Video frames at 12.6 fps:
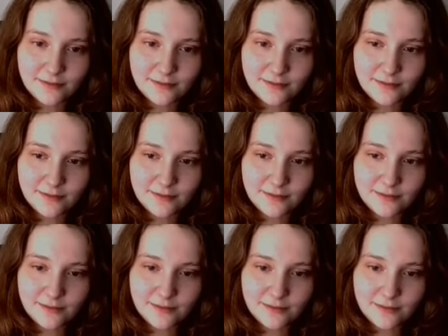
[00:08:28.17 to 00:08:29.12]

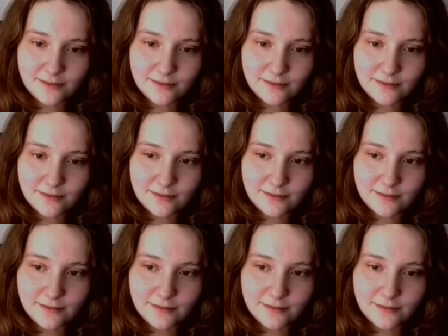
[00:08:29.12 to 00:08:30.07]

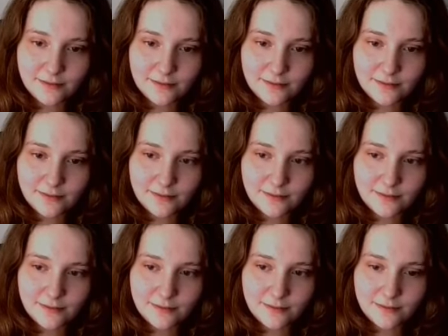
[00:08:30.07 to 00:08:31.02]

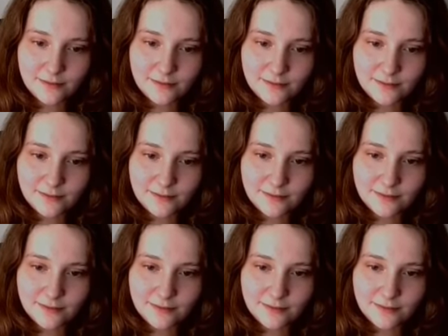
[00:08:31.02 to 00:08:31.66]
No one is speaking in this clip.